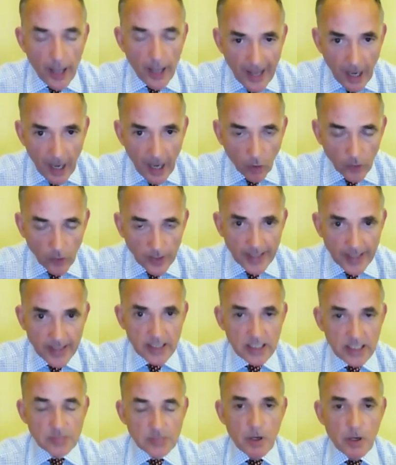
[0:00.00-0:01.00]
on a
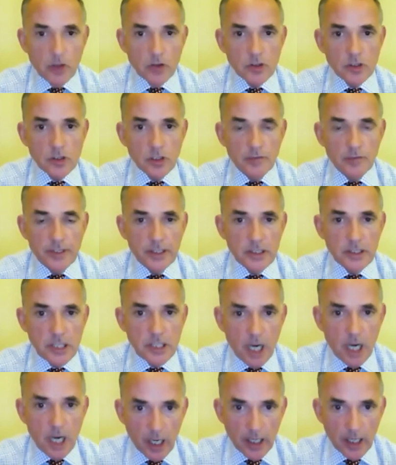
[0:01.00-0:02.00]
disposal of the
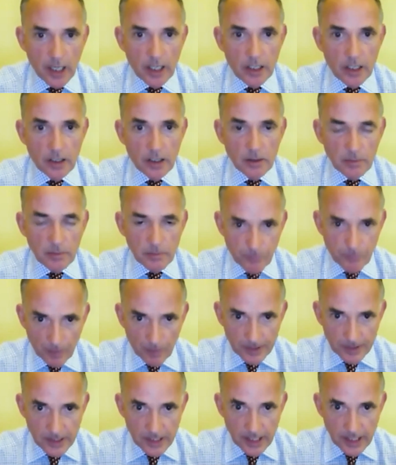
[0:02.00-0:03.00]
entire
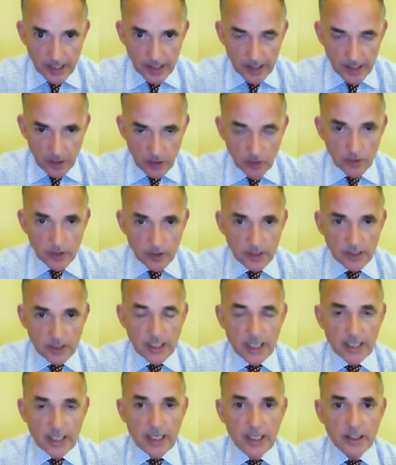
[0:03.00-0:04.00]
property, including the
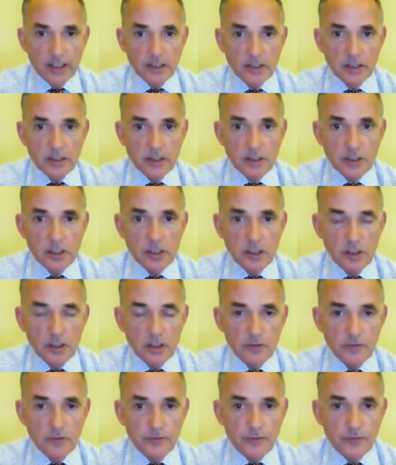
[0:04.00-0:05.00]
10 acres
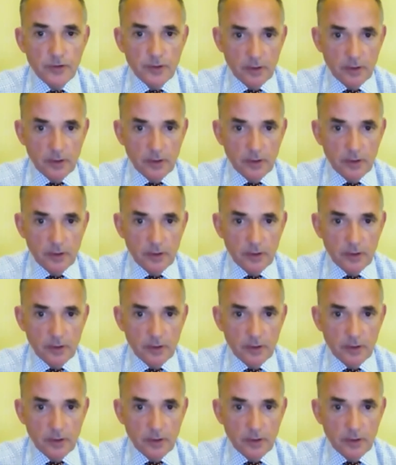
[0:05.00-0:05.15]
of